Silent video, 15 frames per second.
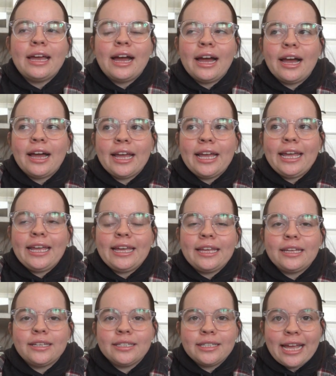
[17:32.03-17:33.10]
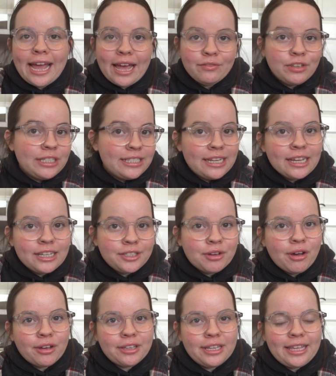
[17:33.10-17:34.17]
I have a
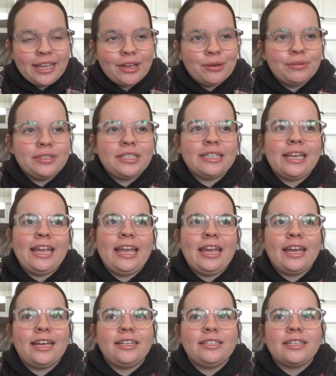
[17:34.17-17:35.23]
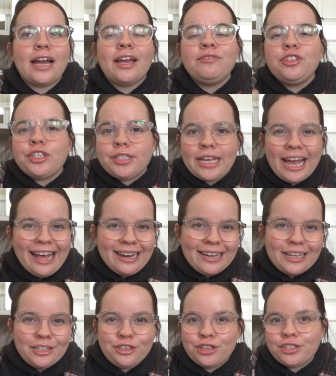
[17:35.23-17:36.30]
TikTok account and I've just had
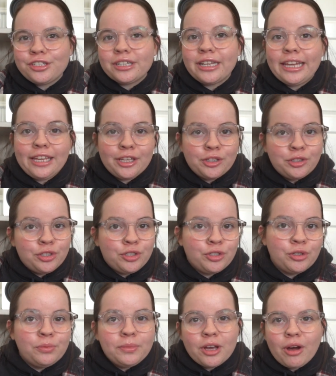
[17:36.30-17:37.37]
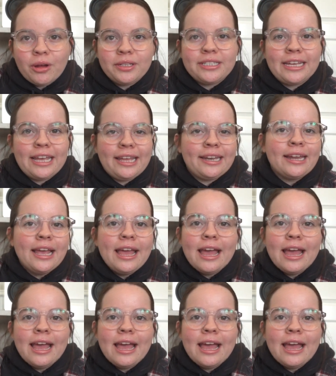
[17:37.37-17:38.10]
it just to like consume content.